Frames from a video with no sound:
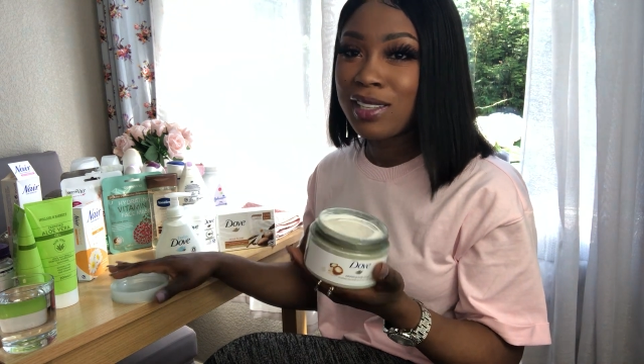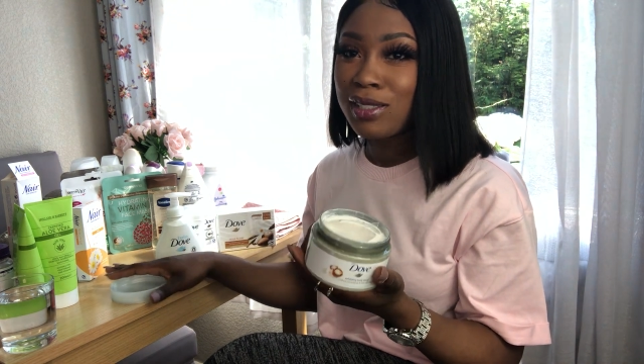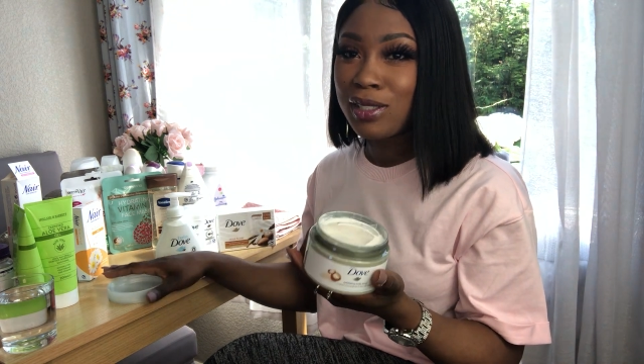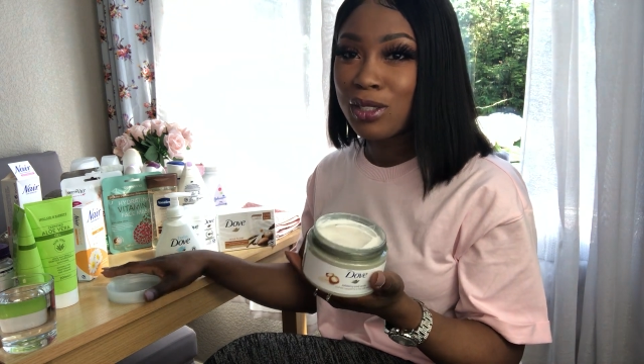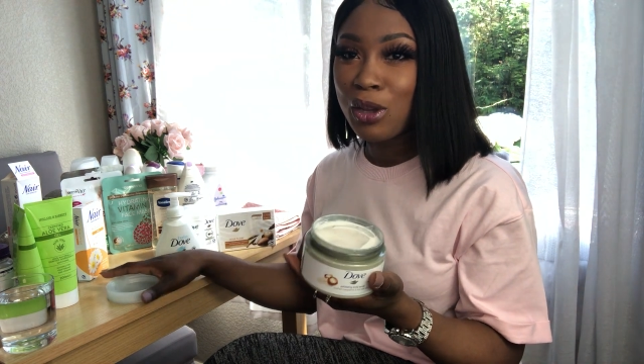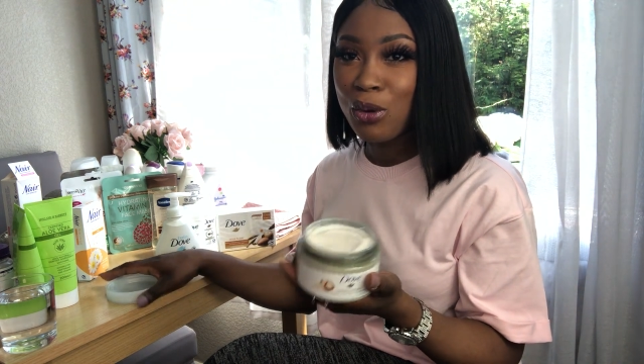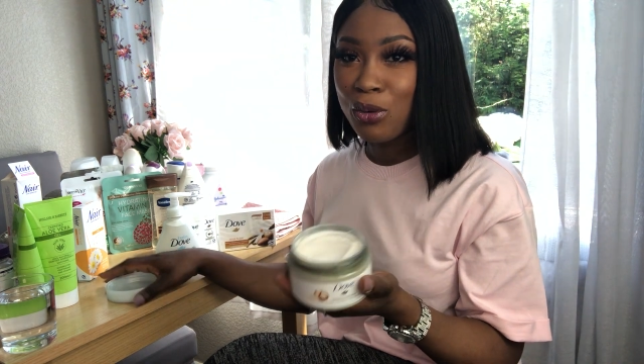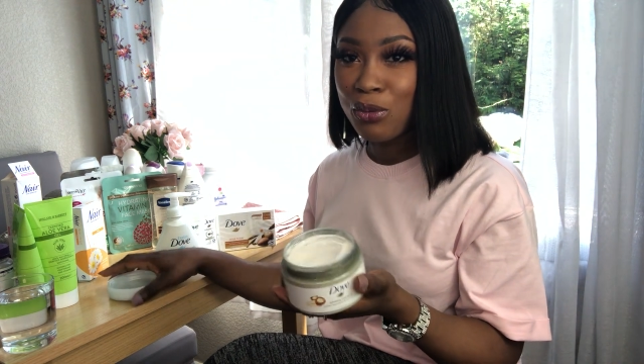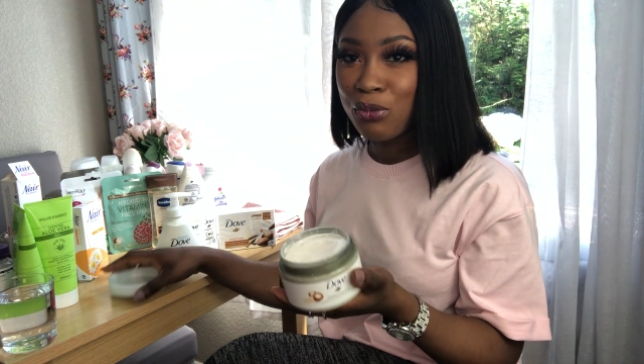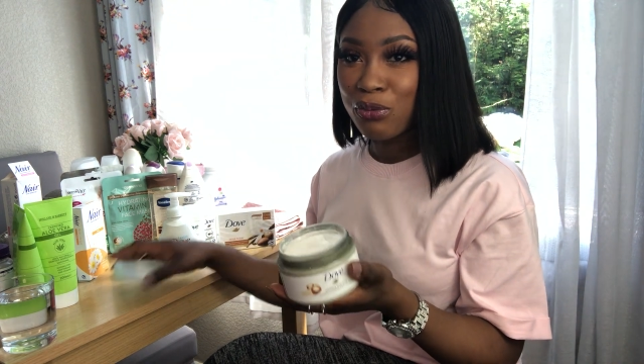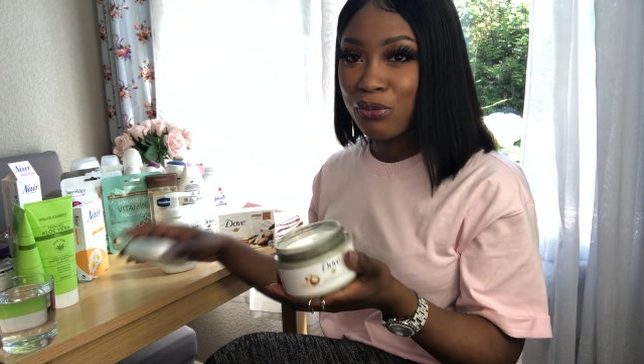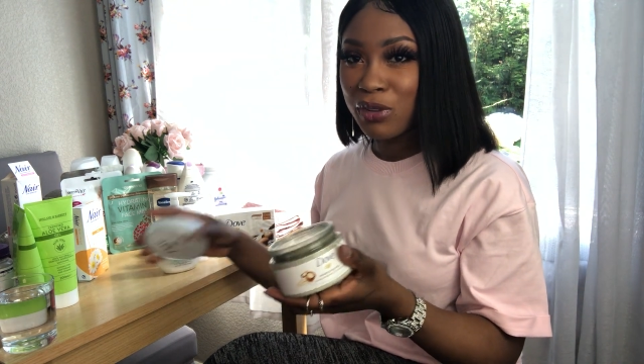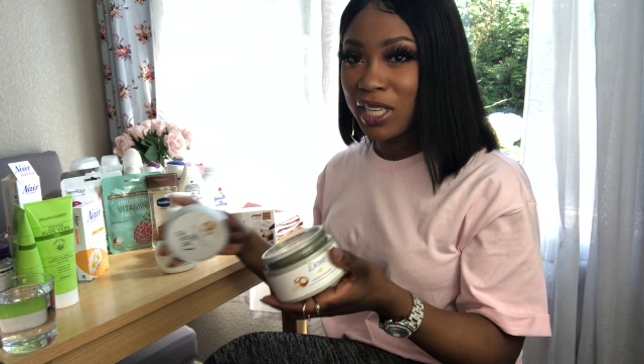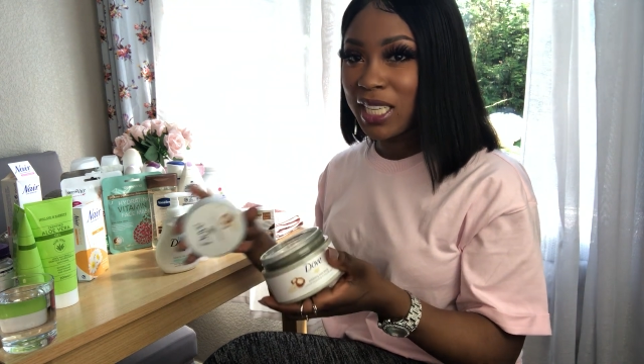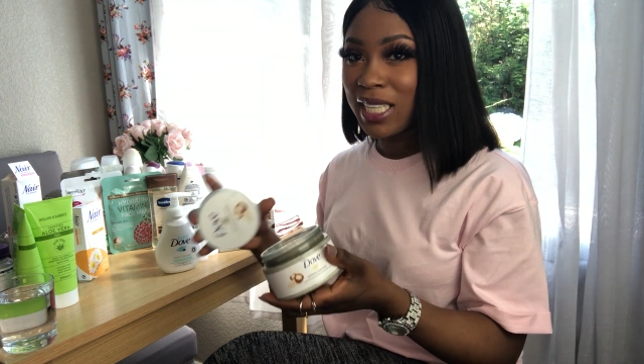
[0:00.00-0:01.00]
I don't
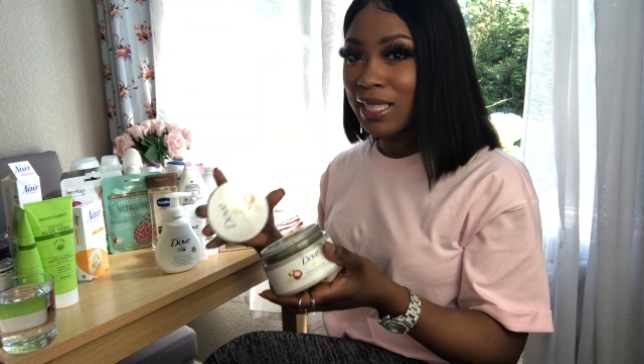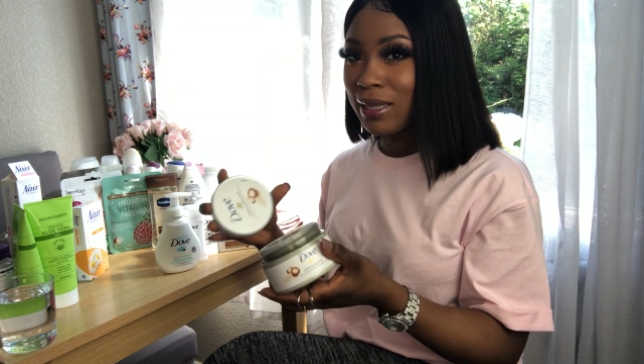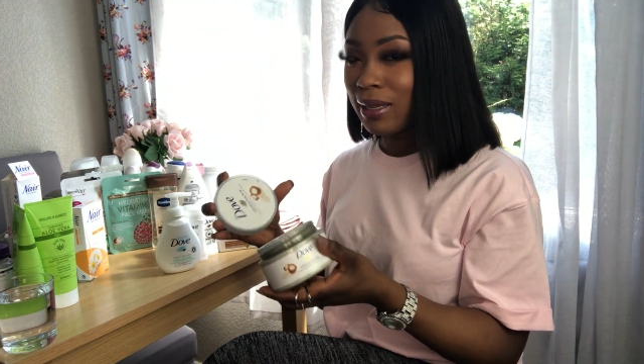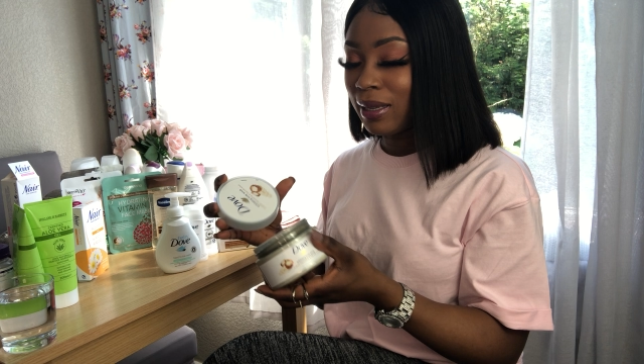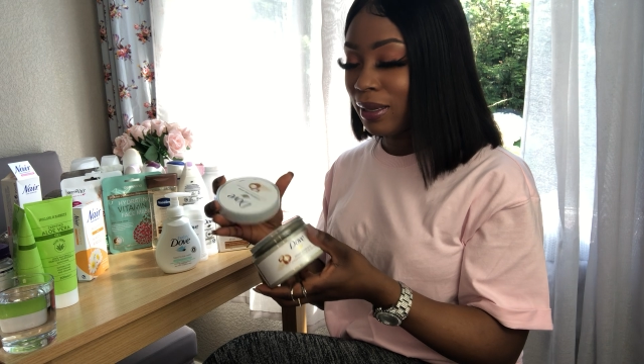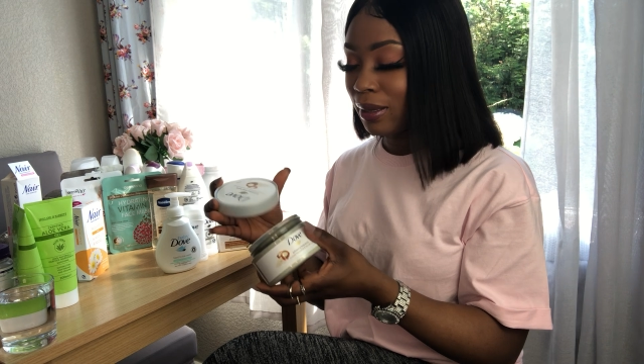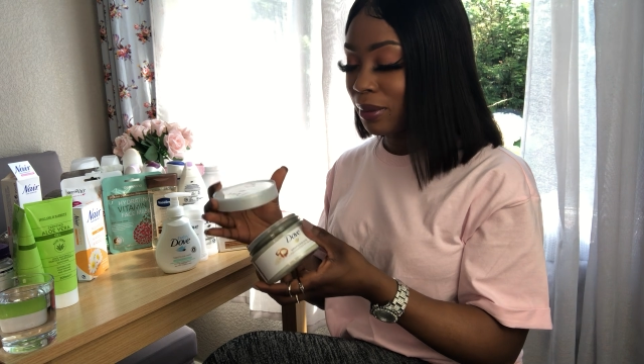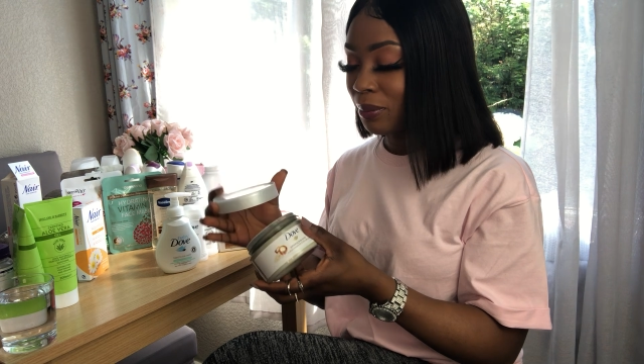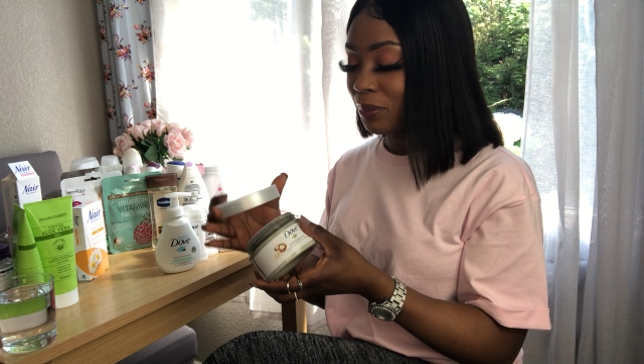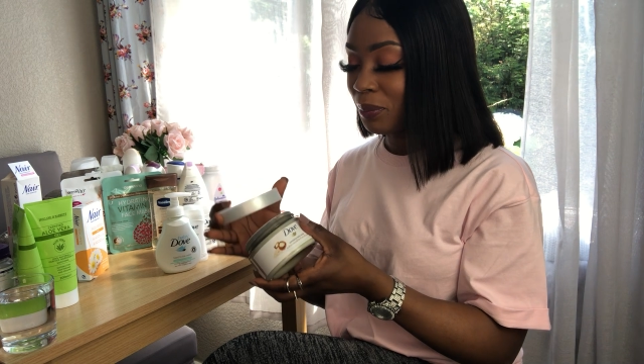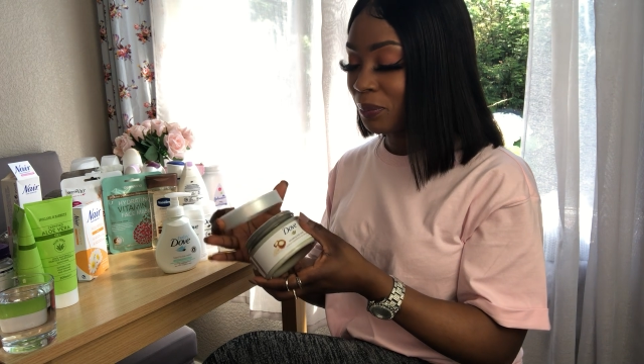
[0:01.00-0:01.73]
really